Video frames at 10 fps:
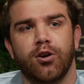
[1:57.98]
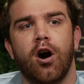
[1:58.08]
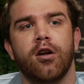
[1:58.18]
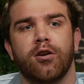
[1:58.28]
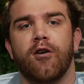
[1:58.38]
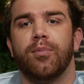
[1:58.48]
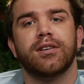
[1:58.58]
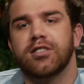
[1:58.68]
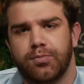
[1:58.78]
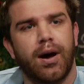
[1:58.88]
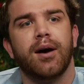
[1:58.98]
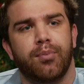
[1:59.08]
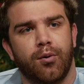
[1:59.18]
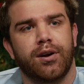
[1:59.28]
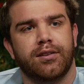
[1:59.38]
you're on and off, but just by a
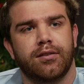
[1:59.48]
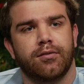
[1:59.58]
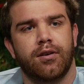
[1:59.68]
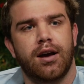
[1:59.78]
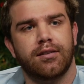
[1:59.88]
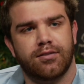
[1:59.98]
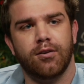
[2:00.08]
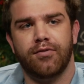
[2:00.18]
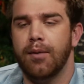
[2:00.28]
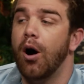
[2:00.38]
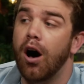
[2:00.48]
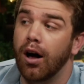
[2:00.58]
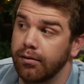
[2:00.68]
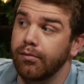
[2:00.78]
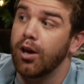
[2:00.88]
point, right? So if I'm
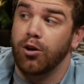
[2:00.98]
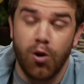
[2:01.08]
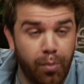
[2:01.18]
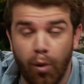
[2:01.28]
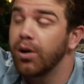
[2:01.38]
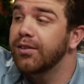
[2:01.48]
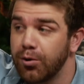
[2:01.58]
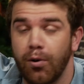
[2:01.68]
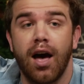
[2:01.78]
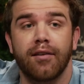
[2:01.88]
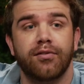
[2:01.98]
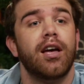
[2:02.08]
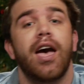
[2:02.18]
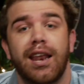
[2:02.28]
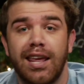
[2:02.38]
on, you point at the ref,
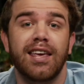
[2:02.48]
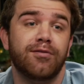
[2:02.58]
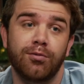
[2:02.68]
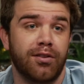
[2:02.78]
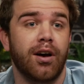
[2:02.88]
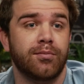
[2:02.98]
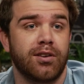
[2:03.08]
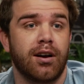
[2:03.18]
and he gives you the thumbs